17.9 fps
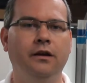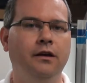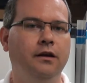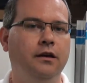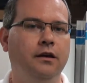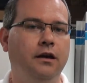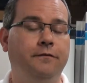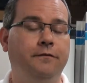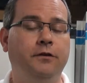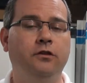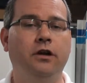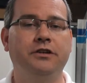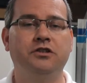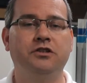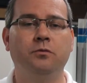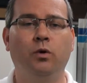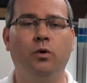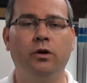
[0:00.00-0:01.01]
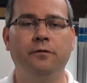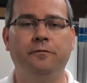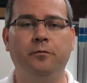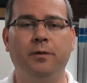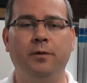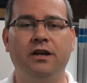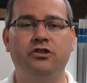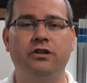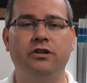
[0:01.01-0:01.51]
If you'd like some more
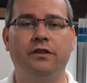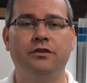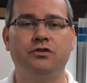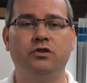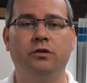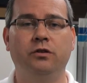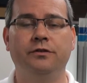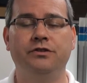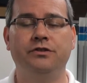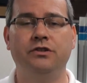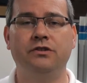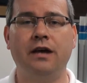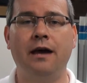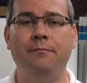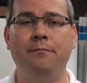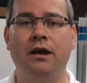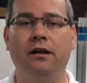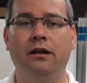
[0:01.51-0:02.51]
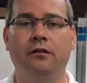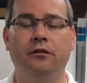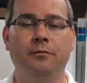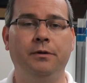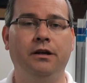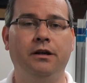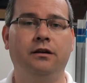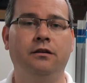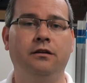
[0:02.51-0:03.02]
information on the services At-Man
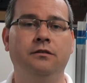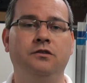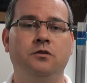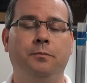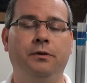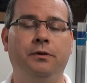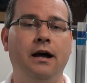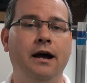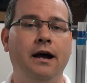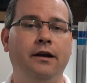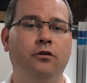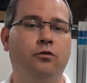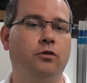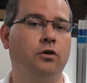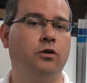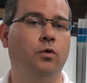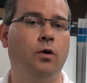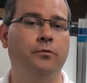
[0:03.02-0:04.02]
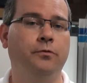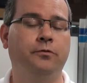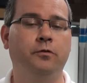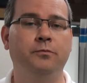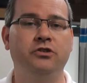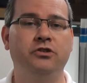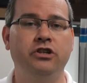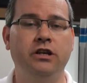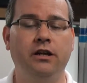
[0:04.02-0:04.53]
Unlimited can supply or a quote for
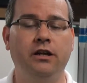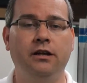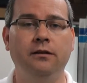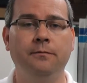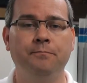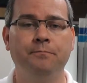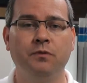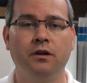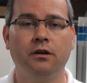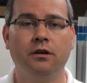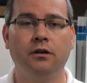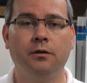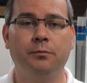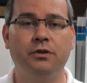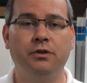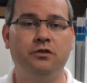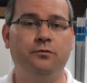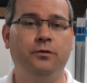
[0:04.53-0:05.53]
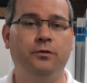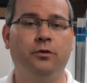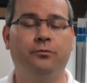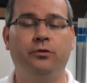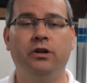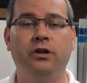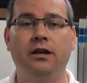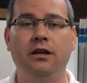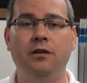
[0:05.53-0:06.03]
machining, please feel free
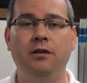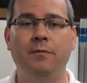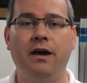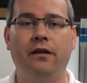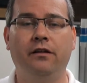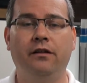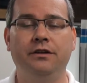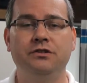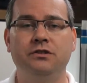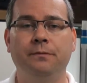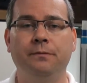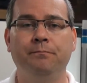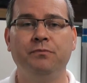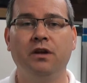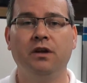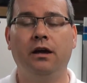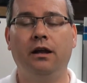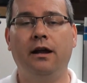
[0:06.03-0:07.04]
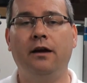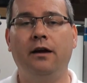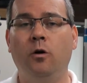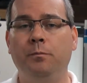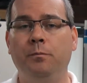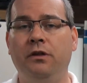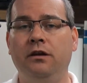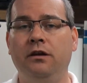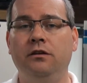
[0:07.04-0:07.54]
to email us and I
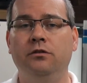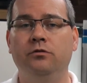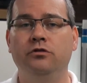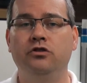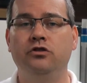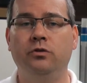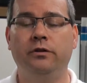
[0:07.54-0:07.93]
hope that you enjoy